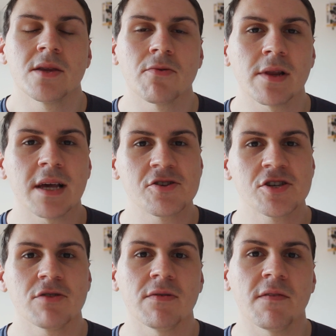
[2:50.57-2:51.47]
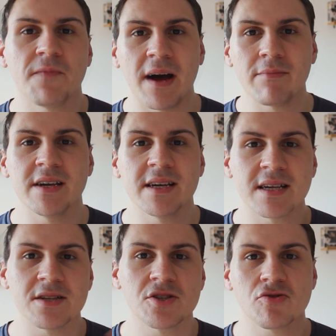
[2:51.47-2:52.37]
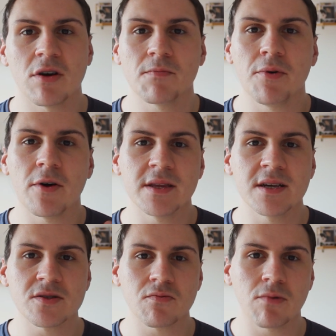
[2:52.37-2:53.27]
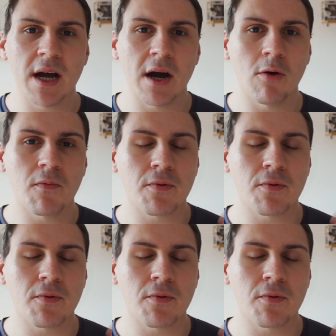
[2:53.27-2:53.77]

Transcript: The relationship with her family is a strong point as well.